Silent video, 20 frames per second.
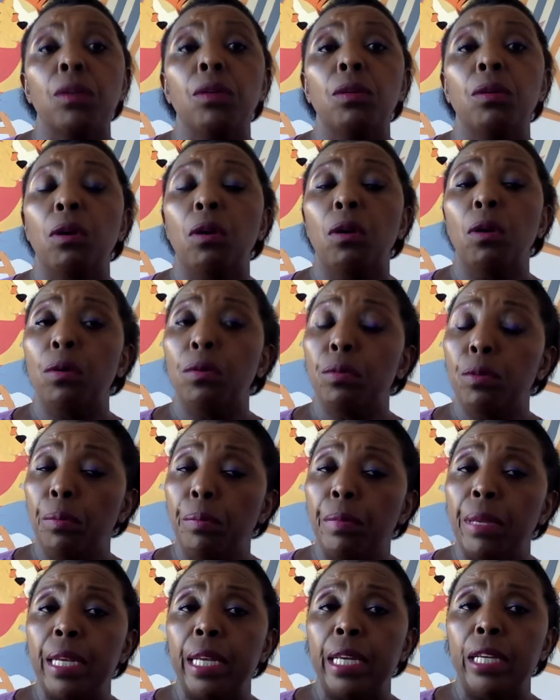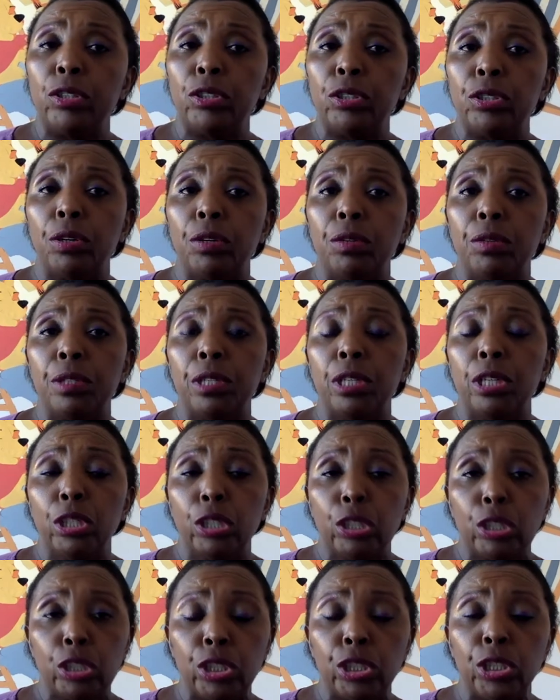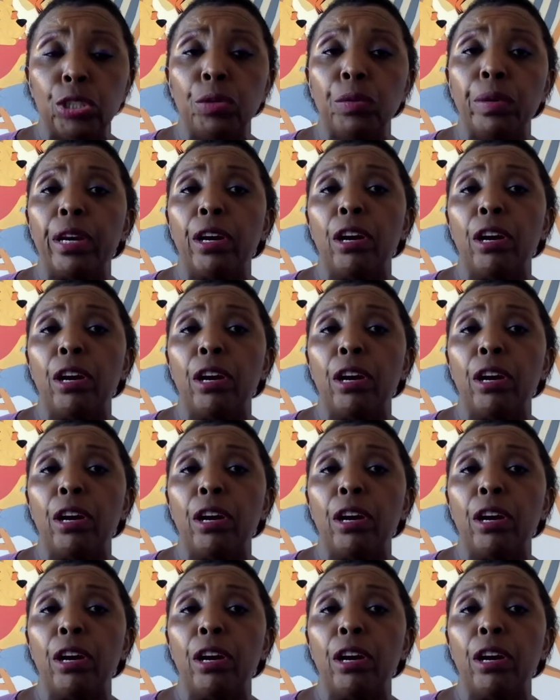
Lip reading: or rumination, chewing